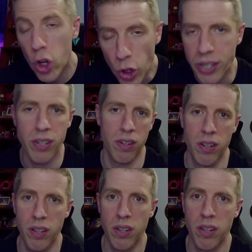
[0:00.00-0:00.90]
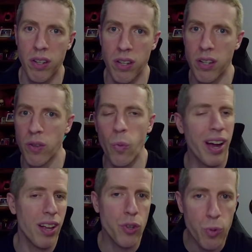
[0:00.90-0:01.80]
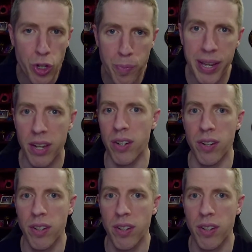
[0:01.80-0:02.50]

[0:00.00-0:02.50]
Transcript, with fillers: Good. Why else would you be?